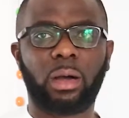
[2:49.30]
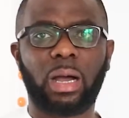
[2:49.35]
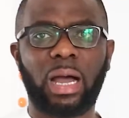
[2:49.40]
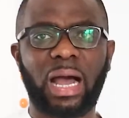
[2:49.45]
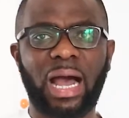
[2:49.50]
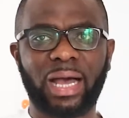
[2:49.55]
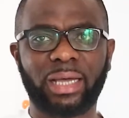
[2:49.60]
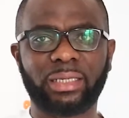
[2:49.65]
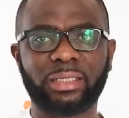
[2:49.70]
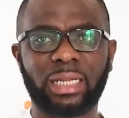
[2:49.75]

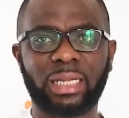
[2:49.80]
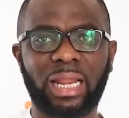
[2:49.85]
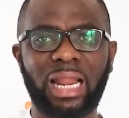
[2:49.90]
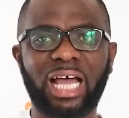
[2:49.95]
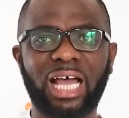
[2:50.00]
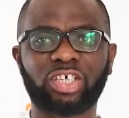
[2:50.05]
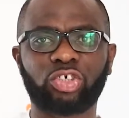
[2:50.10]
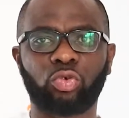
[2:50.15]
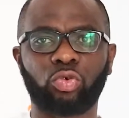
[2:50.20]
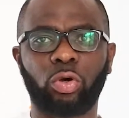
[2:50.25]
and the
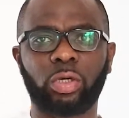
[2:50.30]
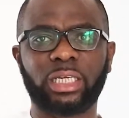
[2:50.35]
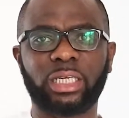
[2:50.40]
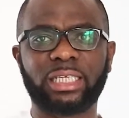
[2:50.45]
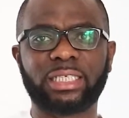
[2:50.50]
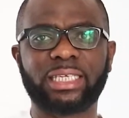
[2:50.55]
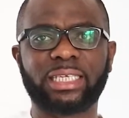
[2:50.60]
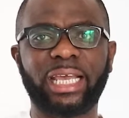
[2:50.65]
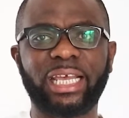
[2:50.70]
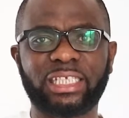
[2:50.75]
last one
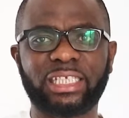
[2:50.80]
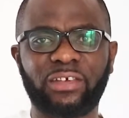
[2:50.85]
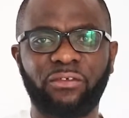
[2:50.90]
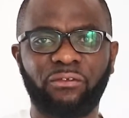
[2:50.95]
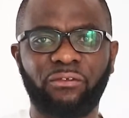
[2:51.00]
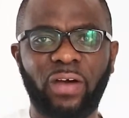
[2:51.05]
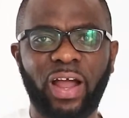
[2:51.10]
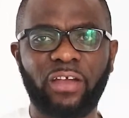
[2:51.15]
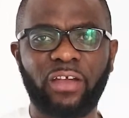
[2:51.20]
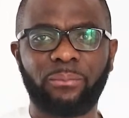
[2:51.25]
is
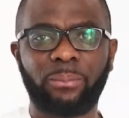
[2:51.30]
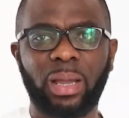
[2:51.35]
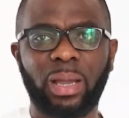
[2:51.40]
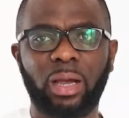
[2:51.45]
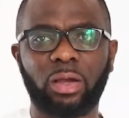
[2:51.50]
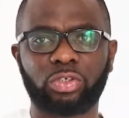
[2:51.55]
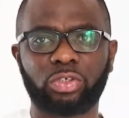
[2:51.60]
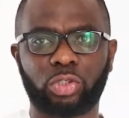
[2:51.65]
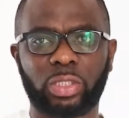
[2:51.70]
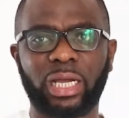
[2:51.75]
85
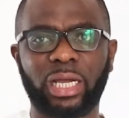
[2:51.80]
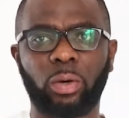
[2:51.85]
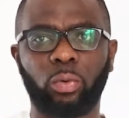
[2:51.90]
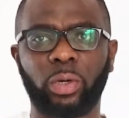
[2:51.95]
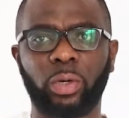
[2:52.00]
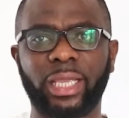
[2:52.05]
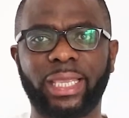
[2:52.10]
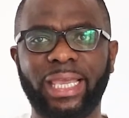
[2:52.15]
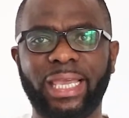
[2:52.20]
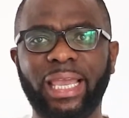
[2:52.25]
pounds that
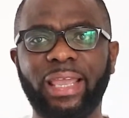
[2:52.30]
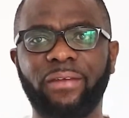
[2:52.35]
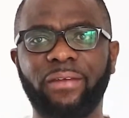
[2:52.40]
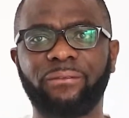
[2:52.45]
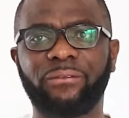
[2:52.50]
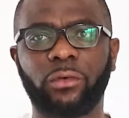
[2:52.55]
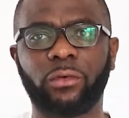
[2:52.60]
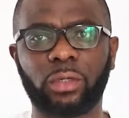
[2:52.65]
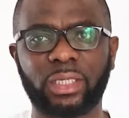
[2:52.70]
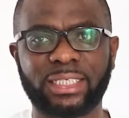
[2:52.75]
we're
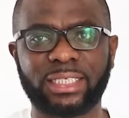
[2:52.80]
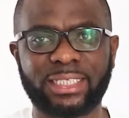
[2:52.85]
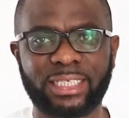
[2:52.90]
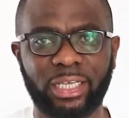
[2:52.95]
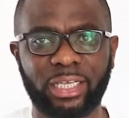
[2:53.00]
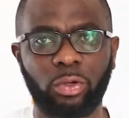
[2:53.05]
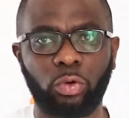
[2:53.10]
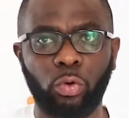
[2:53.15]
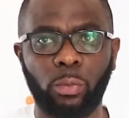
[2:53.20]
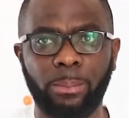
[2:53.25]
getting for the
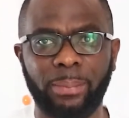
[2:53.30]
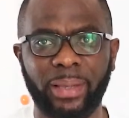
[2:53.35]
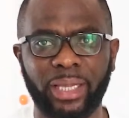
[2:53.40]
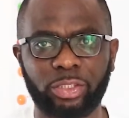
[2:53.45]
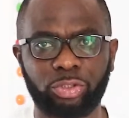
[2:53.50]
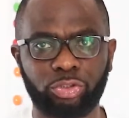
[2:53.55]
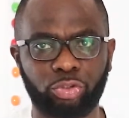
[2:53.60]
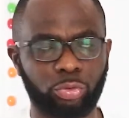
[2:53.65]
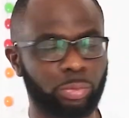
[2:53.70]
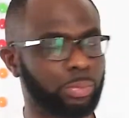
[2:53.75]
single
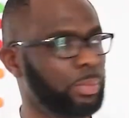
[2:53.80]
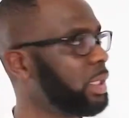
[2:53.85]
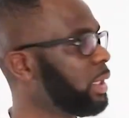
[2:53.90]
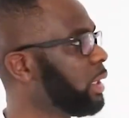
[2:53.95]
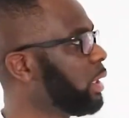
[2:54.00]
bedroom